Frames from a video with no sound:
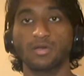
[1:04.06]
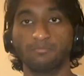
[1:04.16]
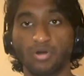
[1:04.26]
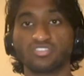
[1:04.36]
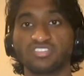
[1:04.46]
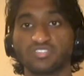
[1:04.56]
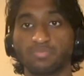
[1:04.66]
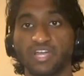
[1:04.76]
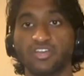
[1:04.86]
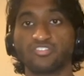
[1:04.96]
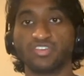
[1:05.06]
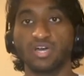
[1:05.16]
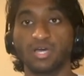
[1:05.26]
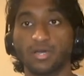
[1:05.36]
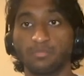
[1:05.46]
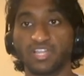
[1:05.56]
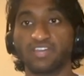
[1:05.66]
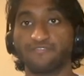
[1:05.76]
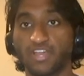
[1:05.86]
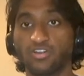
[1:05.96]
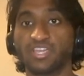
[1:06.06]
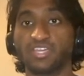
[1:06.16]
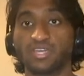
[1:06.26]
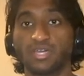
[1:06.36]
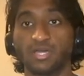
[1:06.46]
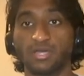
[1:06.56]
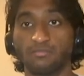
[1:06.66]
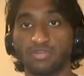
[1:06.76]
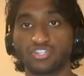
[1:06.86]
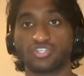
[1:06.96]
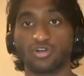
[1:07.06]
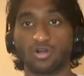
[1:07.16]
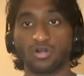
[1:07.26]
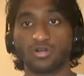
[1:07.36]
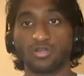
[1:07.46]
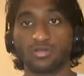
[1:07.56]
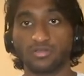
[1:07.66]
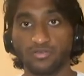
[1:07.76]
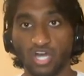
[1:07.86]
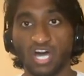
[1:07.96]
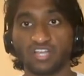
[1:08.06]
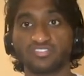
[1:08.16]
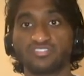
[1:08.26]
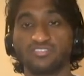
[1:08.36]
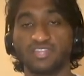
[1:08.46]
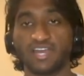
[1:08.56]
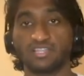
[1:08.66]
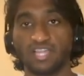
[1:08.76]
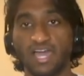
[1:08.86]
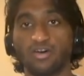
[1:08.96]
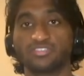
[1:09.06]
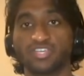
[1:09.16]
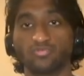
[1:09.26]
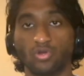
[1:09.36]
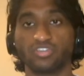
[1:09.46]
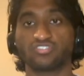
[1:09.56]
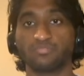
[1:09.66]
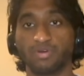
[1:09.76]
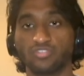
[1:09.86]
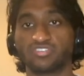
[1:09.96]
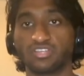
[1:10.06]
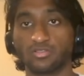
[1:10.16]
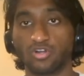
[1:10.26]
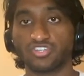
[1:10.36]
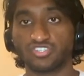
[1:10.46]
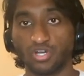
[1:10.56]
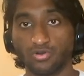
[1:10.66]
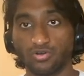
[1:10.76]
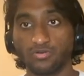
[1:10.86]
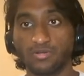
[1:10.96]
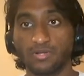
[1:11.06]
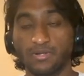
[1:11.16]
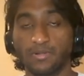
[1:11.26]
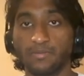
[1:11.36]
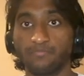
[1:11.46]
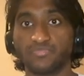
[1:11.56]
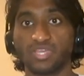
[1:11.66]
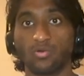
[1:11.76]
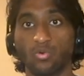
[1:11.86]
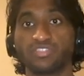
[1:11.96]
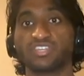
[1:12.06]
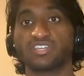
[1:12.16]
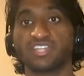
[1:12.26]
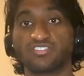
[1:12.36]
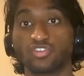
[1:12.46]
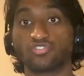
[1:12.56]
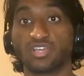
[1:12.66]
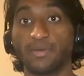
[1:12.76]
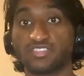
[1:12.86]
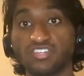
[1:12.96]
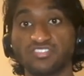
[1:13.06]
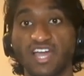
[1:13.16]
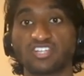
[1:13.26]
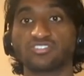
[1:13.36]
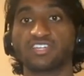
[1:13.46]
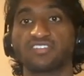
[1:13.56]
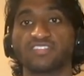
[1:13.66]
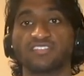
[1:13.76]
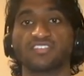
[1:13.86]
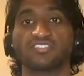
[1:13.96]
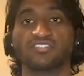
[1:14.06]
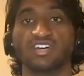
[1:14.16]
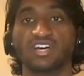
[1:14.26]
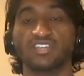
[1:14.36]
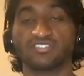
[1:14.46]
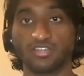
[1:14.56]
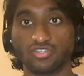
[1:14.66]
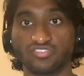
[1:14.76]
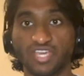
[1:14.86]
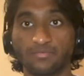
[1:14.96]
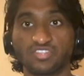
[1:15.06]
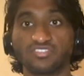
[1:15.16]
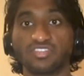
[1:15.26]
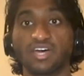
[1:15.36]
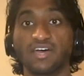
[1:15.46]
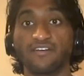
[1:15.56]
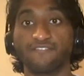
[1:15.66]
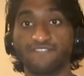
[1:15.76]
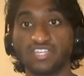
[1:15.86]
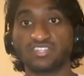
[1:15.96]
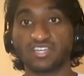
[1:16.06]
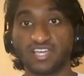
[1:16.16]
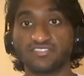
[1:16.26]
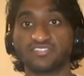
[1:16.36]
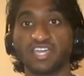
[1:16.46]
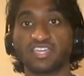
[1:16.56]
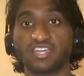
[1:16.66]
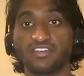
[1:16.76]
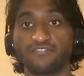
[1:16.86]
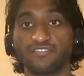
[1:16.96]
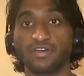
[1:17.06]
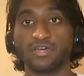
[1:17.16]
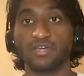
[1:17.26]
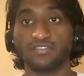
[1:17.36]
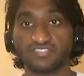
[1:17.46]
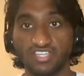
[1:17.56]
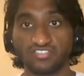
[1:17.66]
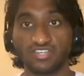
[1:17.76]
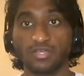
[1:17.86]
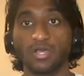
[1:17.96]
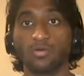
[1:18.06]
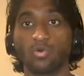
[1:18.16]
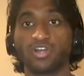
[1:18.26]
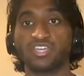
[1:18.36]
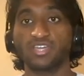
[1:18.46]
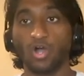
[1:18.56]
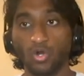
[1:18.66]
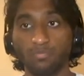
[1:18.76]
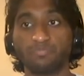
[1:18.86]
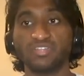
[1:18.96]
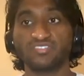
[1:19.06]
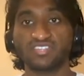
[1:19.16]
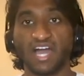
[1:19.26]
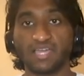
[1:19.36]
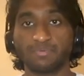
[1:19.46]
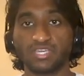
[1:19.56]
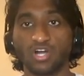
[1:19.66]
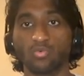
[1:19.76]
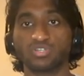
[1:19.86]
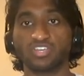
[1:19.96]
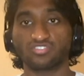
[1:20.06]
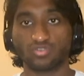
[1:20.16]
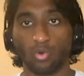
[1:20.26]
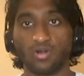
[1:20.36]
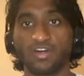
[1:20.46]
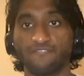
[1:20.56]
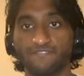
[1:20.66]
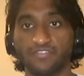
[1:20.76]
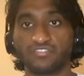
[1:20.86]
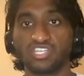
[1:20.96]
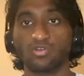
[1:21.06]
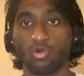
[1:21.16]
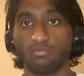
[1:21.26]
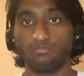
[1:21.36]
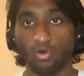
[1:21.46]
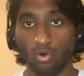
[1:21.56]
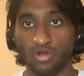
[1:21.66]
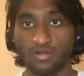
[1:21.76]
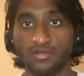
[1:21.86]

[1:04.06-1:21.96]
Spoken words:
Both of these players played very mature knocks that allowed the Royals to post a large total. One thing that's interesting about this actually is that this is Sanju Samson's 5th consecutive season where he opens the IPL with a score of 50 or more.